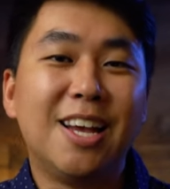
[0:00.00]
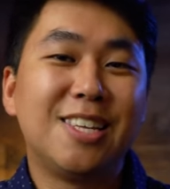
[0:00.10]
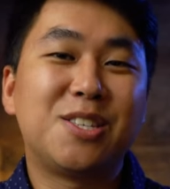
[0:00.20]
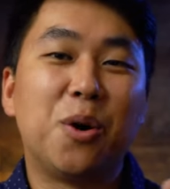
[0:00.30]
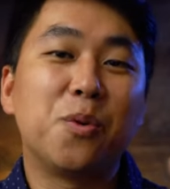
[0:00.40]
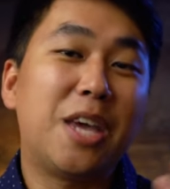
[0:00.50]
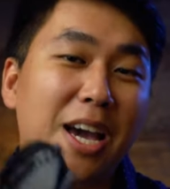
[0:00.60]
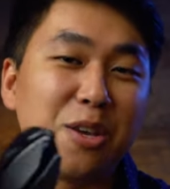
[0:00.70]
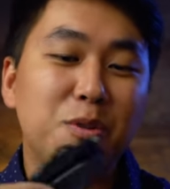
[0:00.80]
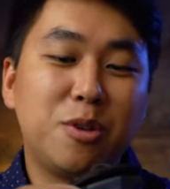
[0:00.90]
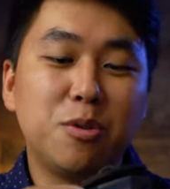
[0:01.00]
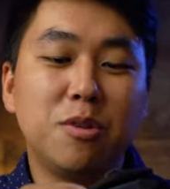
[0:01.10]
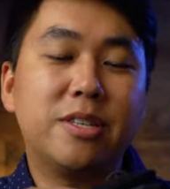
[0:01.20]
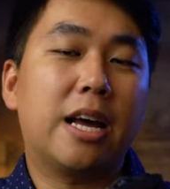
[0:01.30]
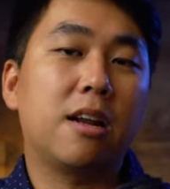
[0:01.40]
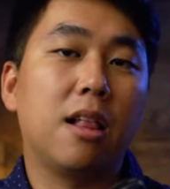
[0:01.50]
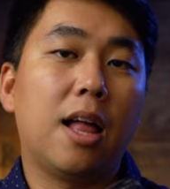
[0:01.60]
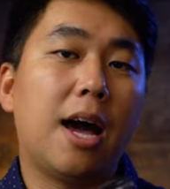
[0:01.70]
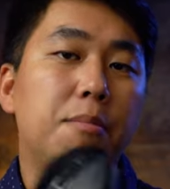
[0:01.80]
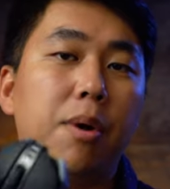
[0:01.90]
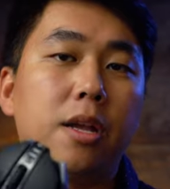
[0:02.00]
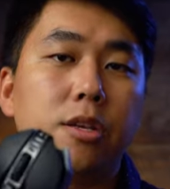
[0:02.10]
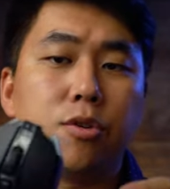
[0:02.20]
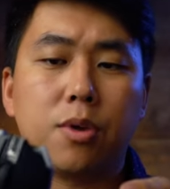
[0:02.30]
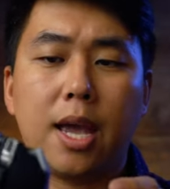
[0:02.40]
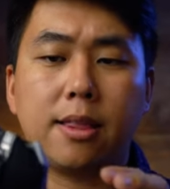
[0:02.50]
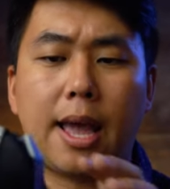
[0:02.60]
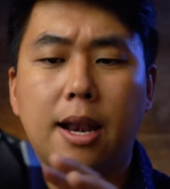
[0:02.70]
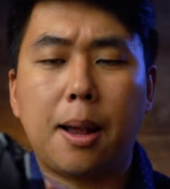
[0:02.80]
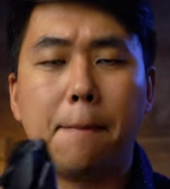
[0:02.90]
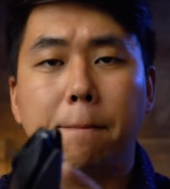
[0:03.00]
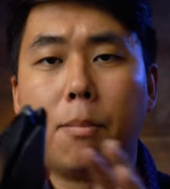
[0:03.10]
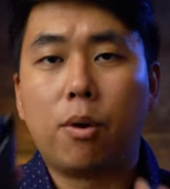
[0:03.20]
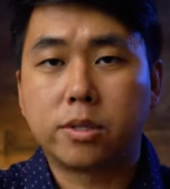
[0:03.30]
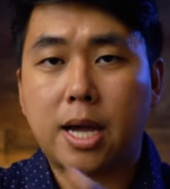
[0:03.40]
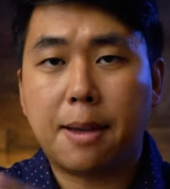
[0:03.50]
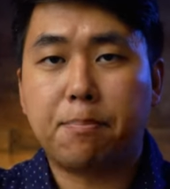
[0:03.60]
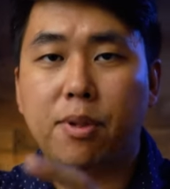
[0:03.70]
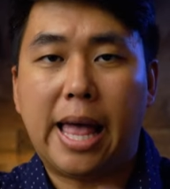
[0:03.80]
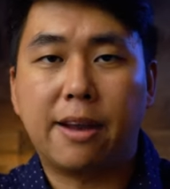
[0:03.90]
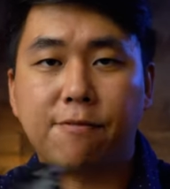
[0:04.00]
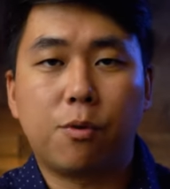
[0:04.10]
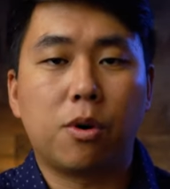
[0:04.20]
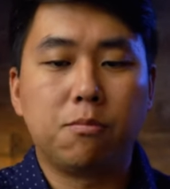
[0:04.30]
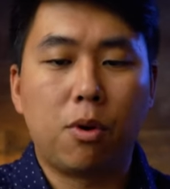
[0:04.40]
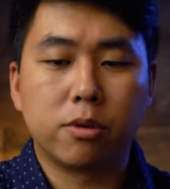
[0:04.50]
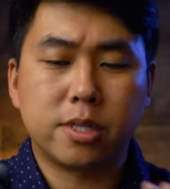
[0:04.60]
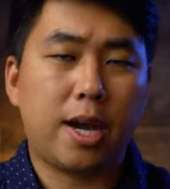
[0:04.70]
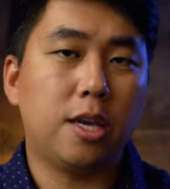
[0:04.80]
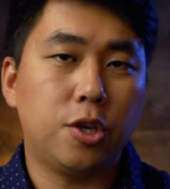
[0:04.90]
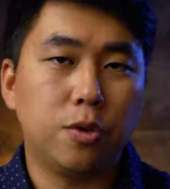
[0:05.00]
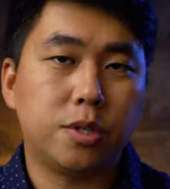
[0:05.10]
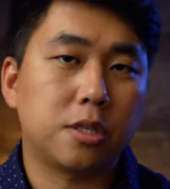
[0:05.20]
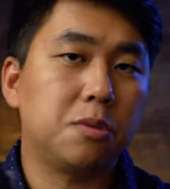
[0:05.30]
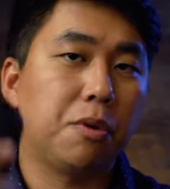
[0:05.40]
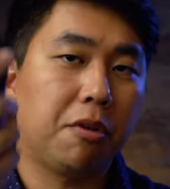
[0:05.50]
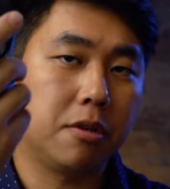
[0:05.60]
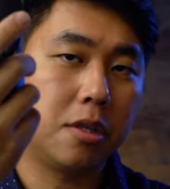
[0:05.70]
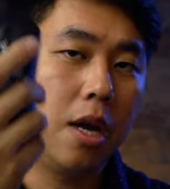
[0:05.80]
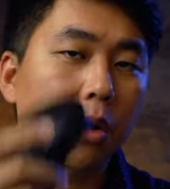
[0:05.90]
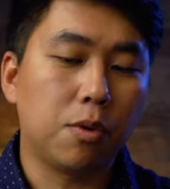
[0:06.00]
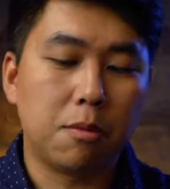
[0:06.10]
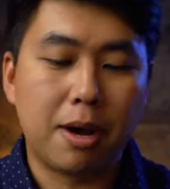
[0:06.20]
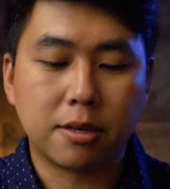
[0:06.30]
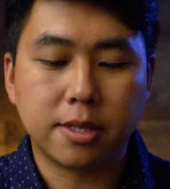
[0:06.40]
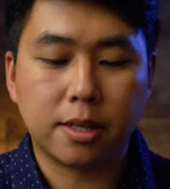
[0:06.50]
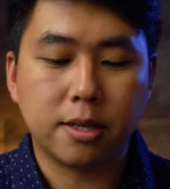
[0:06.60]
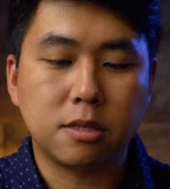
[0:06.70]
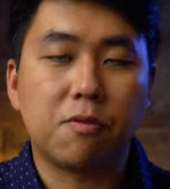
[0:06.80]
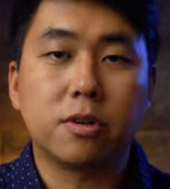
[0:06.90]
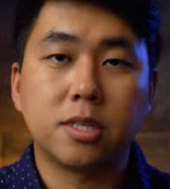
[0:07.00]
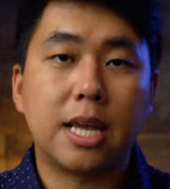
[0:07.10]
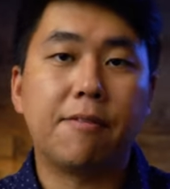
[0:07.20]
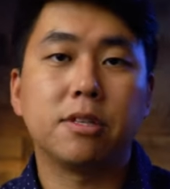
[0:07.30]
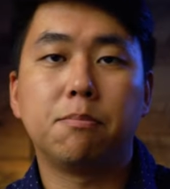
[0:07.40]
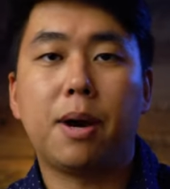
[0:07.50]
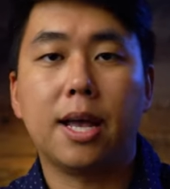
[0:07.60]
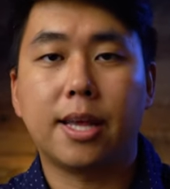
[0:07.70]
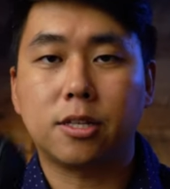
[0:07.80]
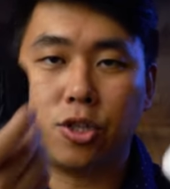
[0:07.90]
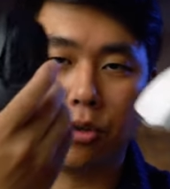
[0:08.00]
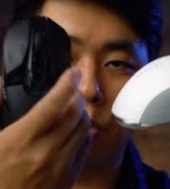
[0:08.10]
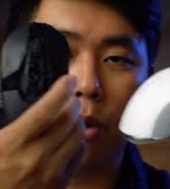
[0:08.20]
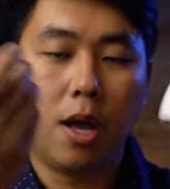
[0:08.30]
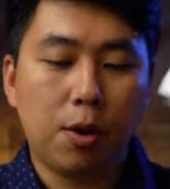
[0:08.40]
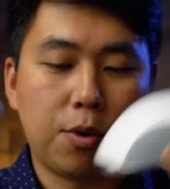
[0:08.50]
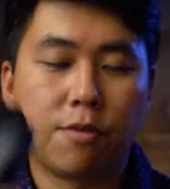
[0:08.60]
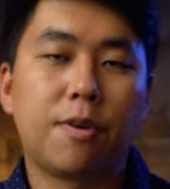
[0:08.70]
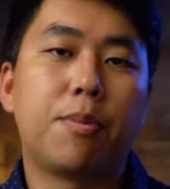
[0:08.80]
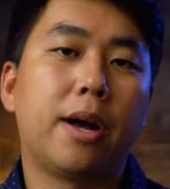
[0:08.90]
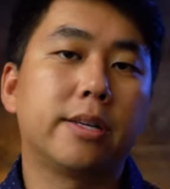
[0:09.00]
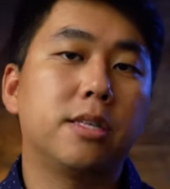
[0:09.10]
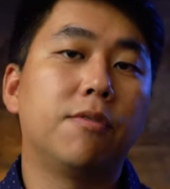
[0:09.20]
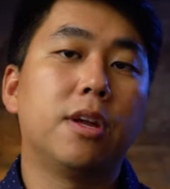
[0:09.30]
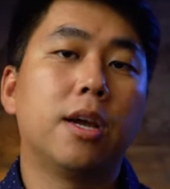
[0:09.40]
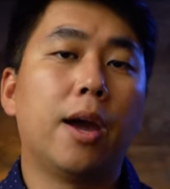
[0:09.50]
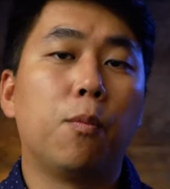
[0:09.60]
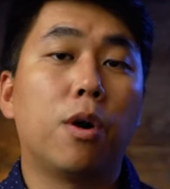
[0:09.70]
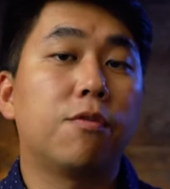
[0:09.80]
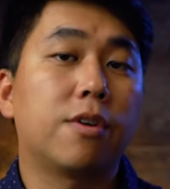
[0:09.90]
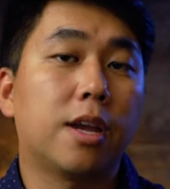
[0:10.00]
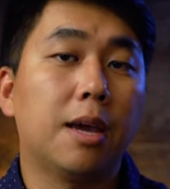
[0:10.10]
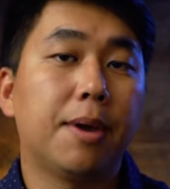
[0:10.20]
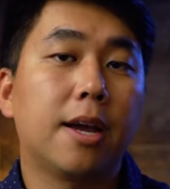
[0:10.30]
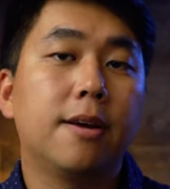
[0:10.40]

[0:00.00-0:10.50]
So yeah, you do lose out on a lot, but you get that multi-platform, multi-use experience with a mouse like this versus having to buy like two, one for productivity and one for gaming.